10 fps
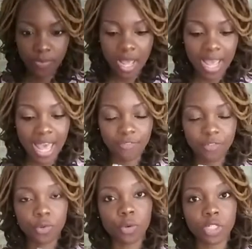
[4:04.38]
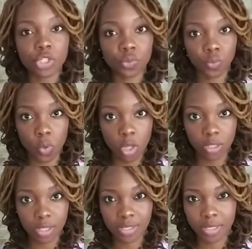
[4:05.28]
I have crushed
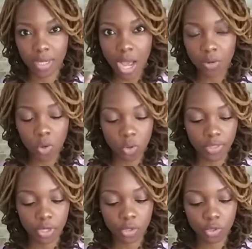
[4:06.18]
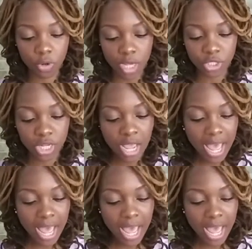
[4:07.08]
walnuts. They're not whole, they're crushed.